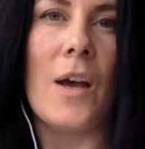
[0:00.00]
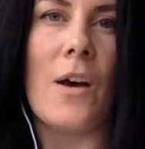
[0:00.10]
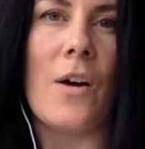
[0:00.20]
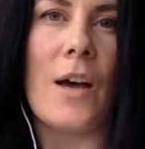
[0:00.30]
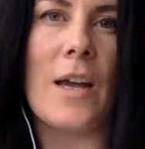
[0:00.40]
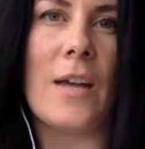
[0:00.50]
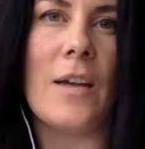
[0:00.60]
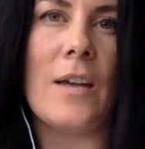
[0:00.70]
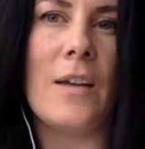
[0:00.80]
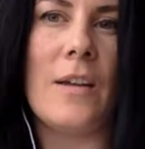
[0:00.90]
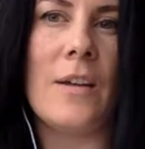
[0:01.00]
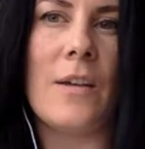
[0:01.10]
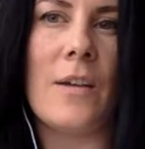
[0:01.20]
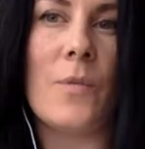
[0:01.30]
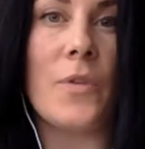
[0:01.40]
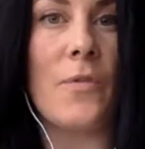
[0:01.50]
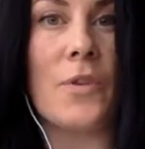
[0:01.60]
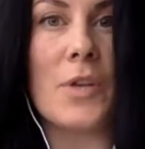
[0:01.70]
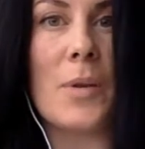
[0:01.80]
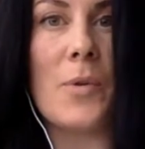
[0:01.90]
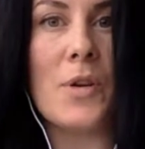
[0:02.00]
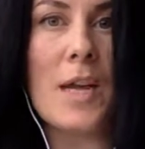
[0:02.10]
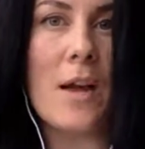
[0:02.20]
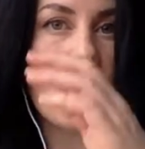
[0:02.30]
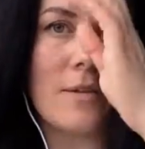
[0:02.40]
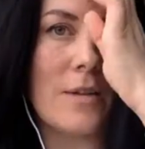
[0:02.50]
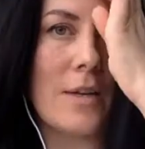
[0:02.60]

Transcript: I was officially burned out,